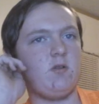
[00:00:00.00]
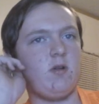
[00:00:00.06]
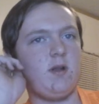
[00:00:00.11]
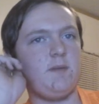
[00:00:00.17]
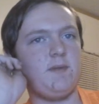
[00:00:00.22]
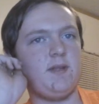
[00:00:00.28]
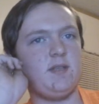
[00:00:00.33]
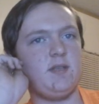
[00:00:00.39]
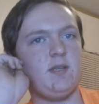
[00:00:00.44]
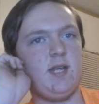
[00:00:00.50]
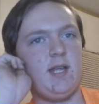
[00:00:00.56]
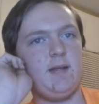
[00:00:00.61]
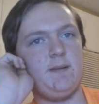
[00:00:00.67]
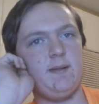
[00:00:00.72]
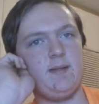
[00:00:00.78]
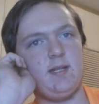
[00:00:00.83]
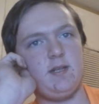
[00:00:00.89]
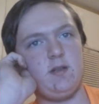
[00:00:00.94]
told N B C, A
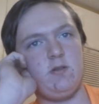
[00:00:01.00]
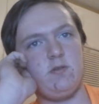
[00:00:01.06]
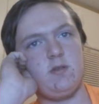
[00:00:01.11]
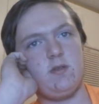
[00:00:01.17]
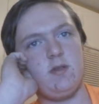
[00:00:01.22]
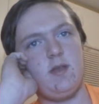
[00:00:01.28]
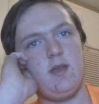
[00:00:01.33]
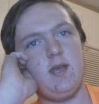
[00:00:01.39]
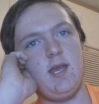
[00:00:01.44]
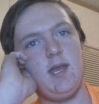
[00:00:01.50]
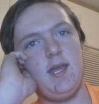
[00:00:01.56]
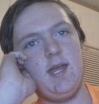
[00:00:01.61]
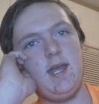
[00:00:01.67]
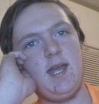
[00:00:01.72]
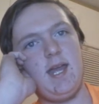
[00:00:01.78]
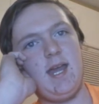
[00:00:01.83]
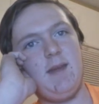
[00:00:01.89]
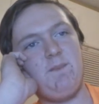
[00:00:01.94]
B C News.
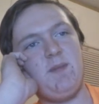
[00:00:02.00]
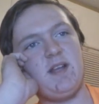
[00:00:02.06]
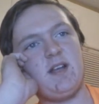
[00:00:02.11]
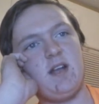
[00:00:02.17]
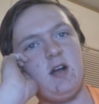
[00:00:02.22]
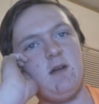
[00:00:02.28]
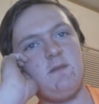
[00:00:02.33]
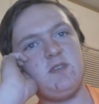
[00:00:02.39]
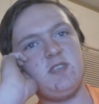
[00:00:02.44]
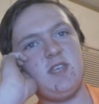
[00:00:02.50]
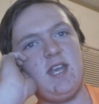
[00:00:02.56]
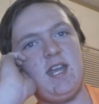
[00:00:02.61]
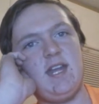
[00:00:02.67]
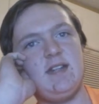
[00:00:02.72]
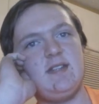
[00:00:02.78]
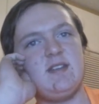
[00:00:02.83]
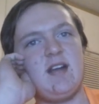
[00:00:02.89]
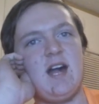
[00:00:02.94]
It becomes
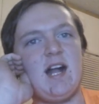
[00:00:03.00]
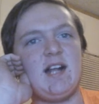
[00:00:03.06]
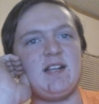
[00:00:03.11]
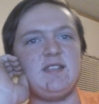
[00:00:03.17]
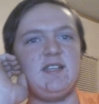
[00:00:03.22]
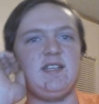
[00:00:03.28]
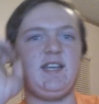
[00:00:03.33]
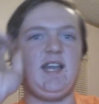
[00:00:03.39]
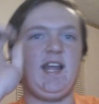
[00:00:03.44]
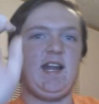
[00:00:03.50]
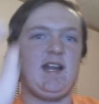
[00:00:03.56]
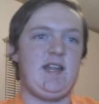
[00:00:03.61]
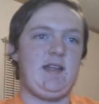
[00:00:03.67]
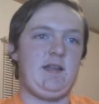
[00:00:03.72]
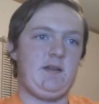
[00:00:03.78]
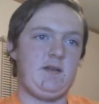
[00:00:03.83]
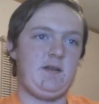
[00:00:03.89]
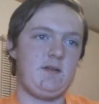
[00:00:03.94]

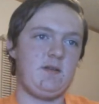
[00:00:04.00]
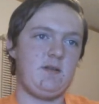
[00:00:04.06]
intoxicating.